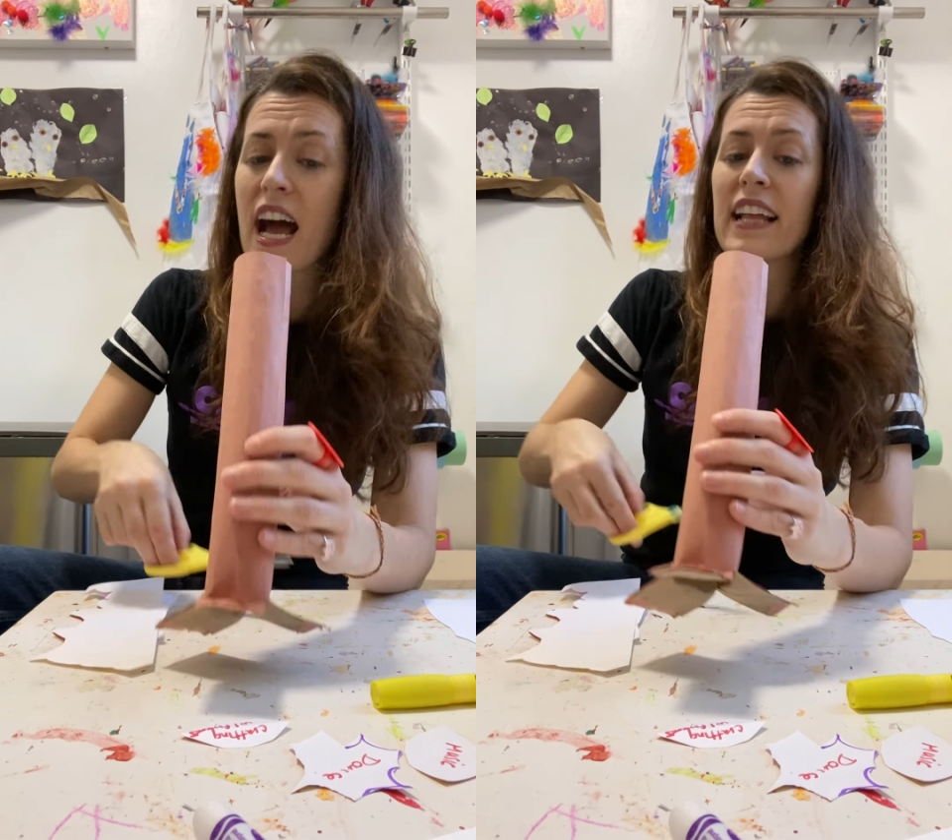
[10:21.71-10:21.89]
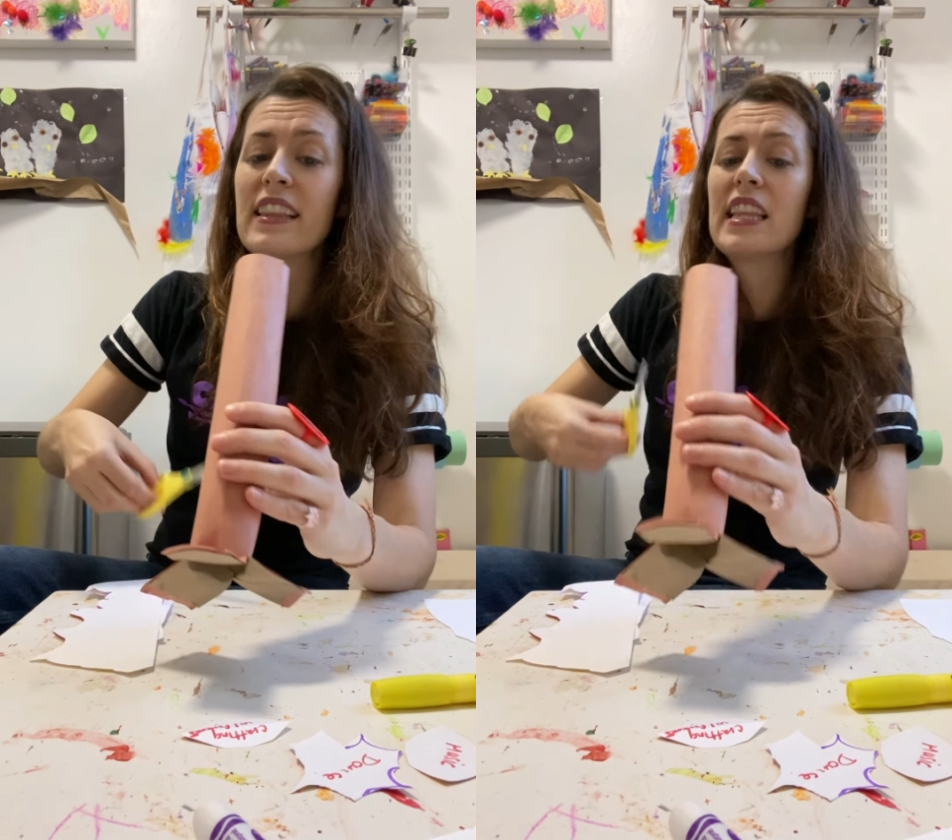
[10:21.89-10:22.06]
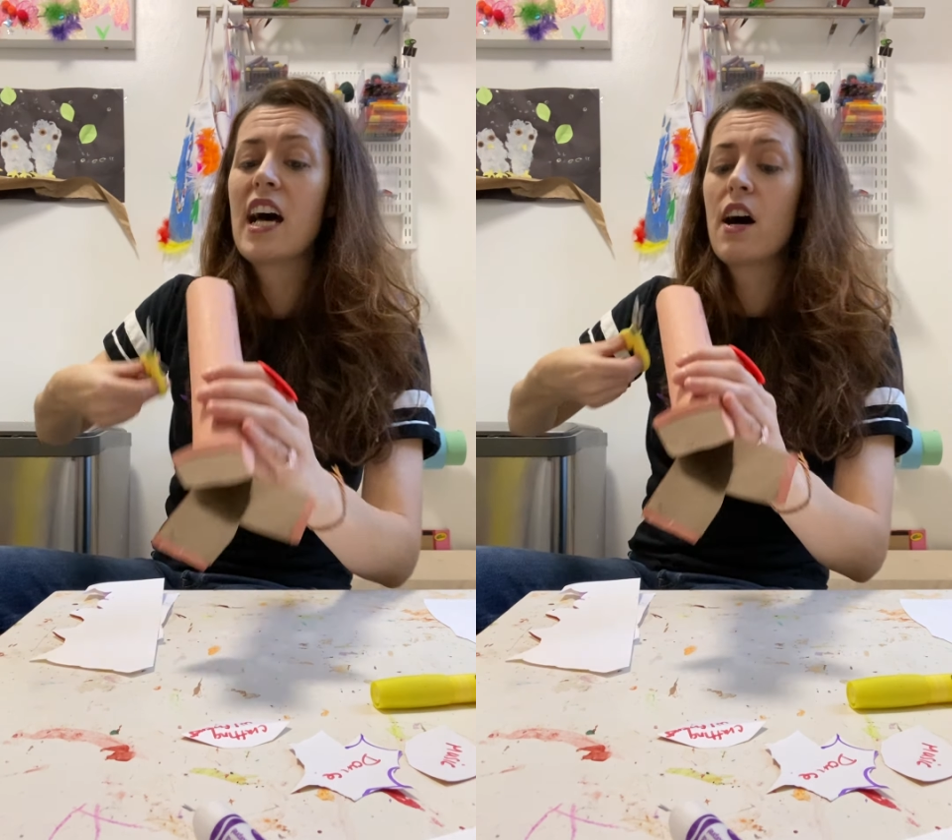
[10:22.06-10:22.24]
I
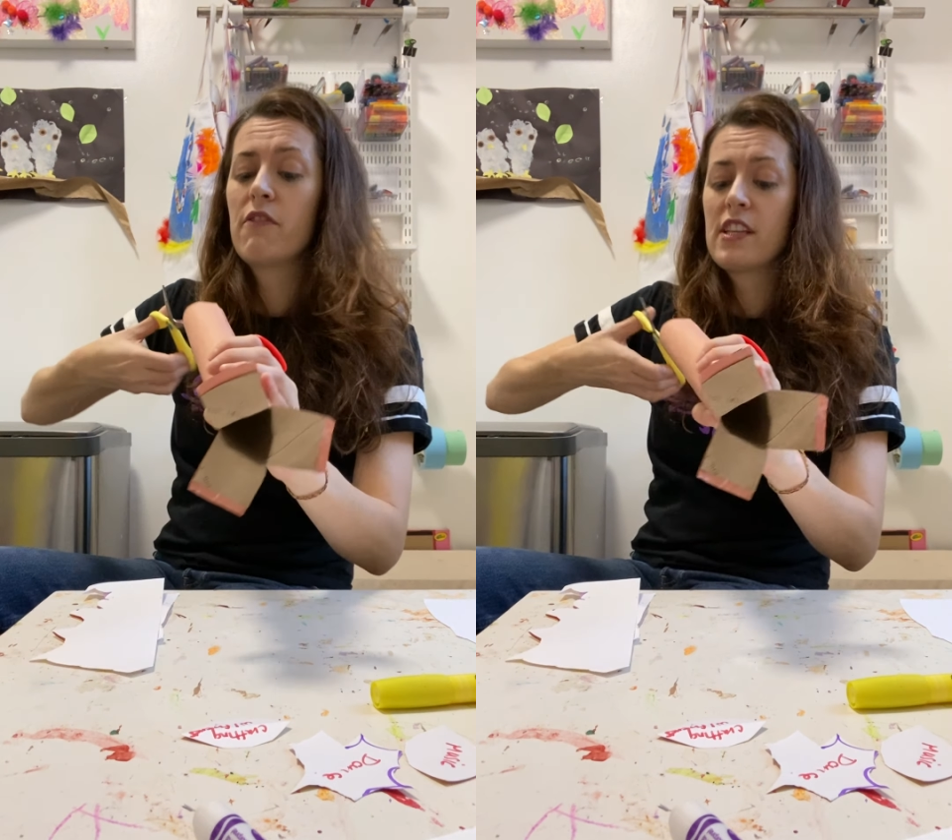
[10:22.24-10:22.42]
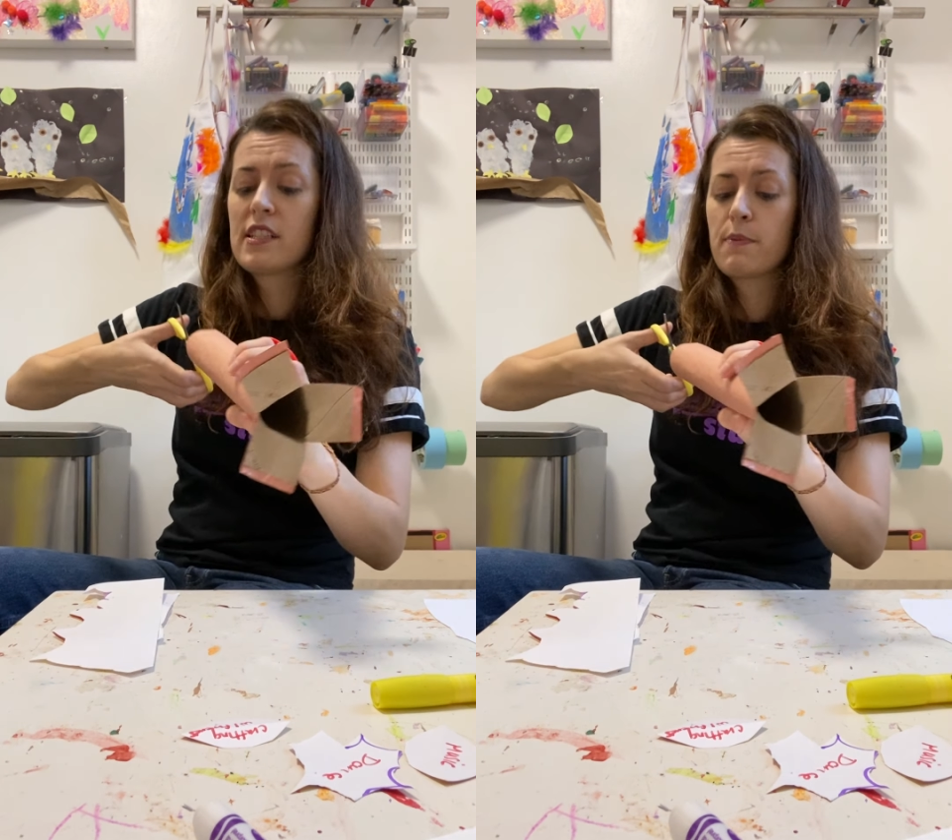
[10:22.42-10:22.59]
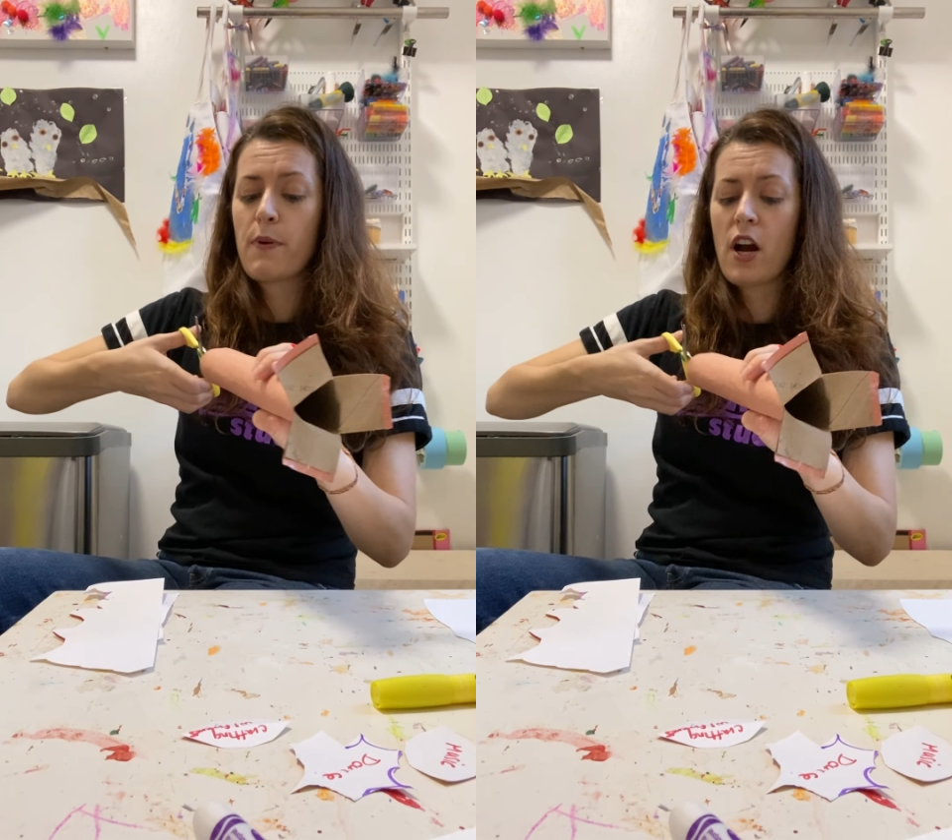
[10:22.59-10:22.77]
love
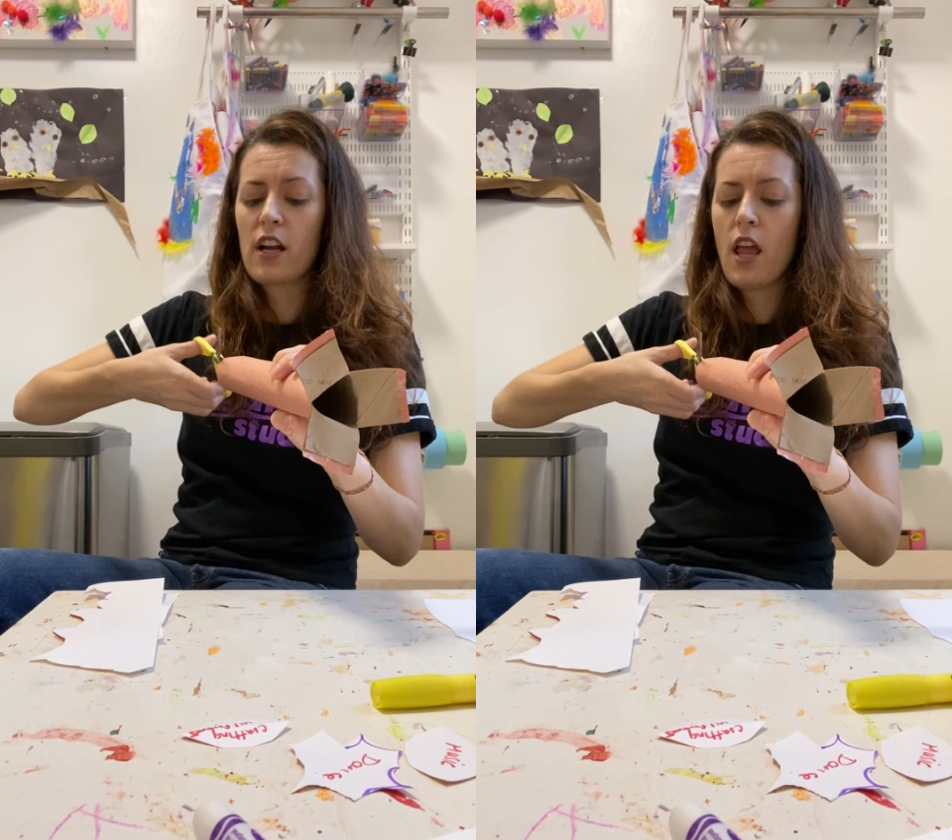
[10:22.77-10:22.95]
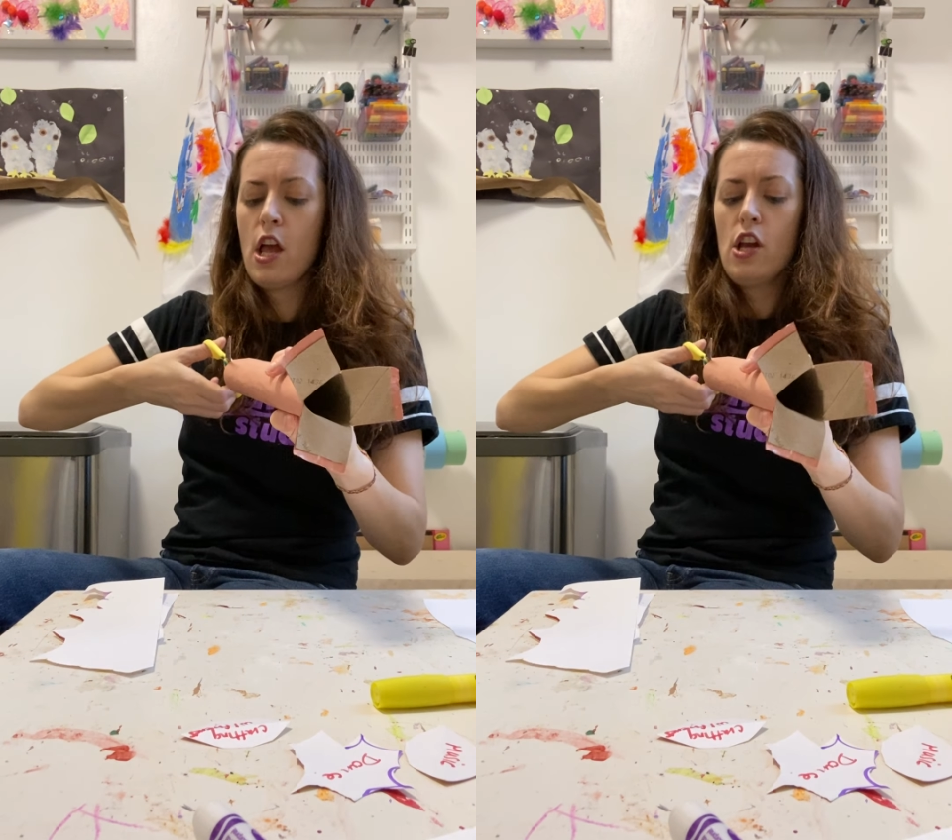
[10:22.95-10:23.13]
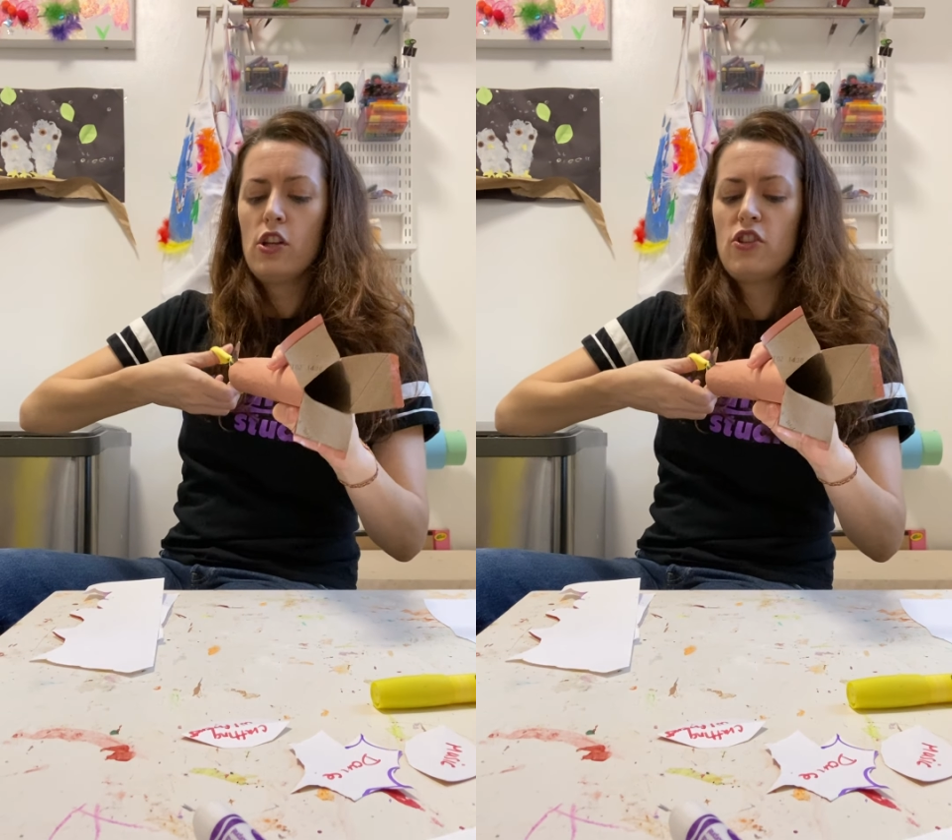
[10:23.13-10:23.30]
this part.
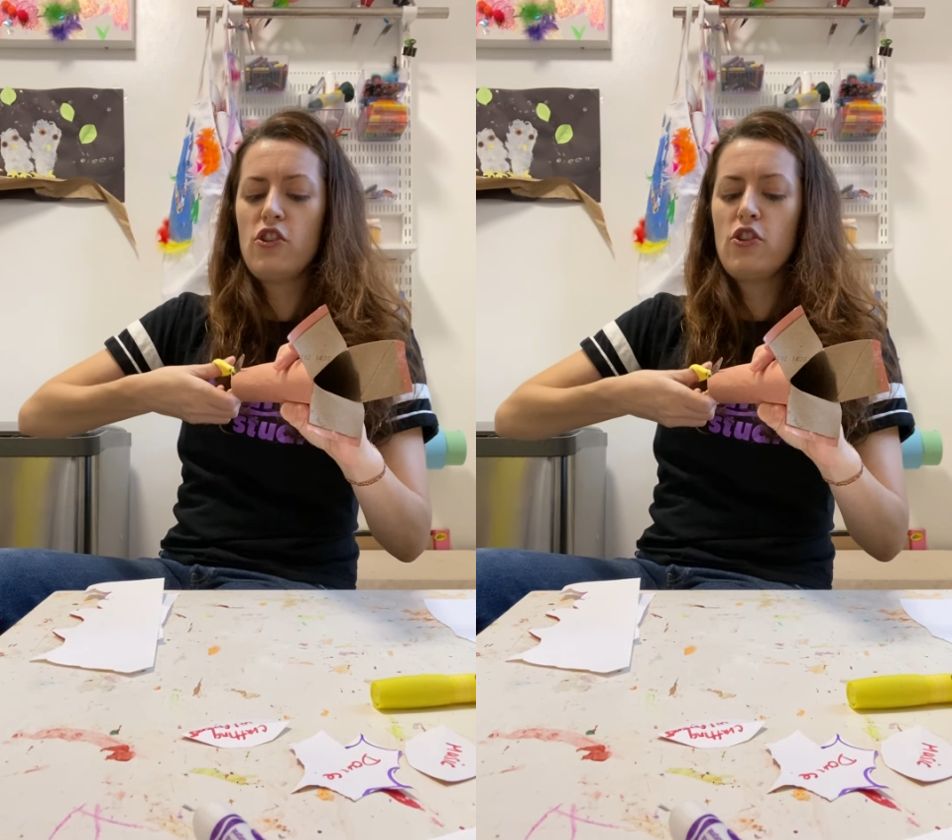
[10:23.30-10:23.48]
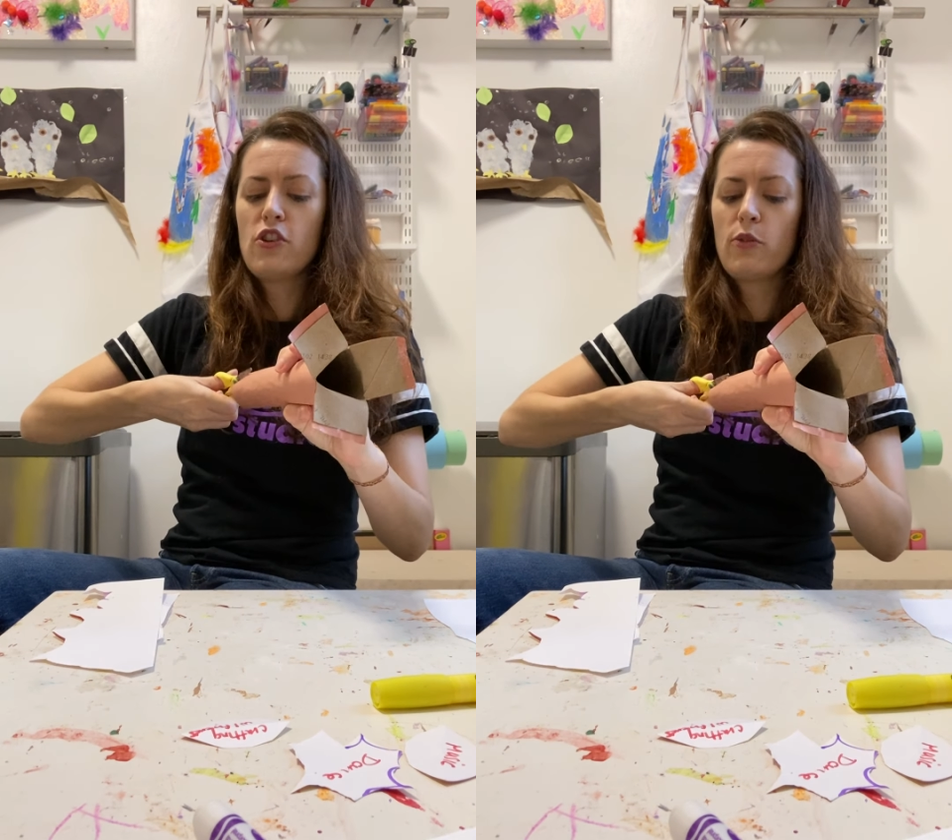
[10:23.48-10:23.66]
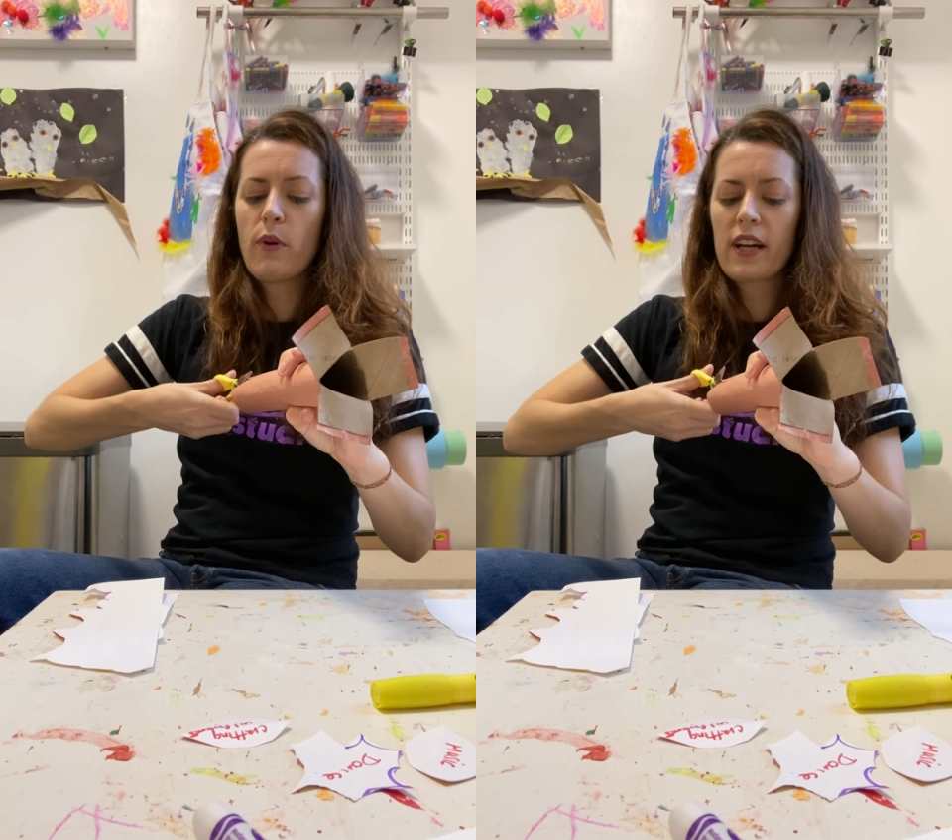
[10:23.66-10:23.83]

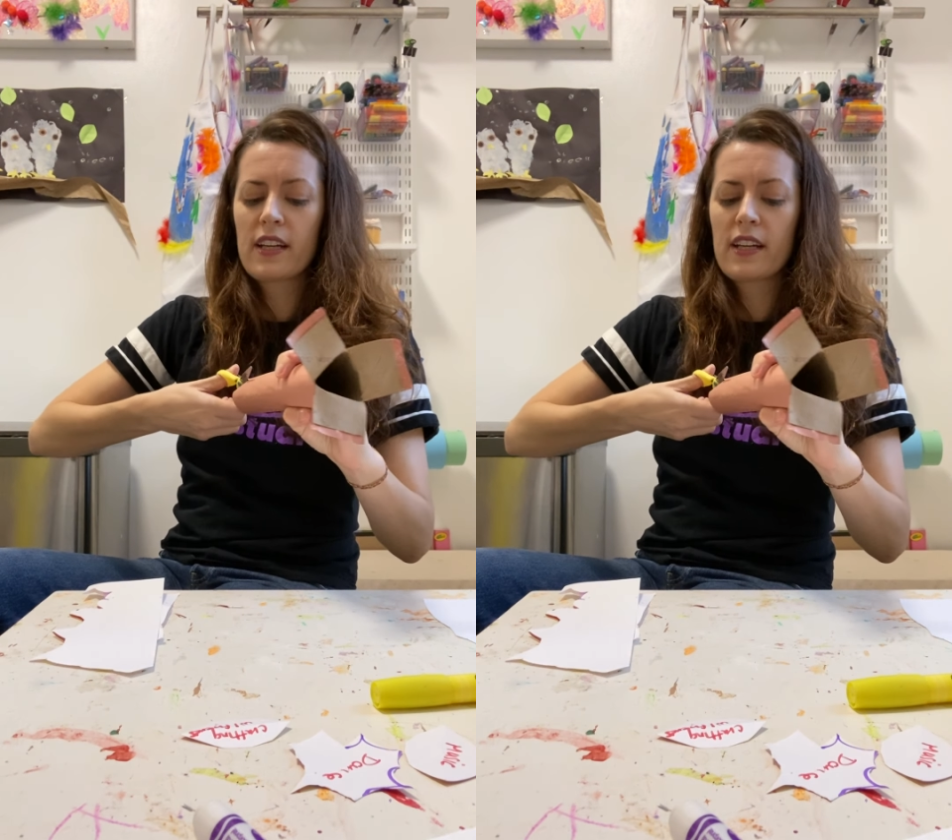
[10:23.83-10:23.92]
You are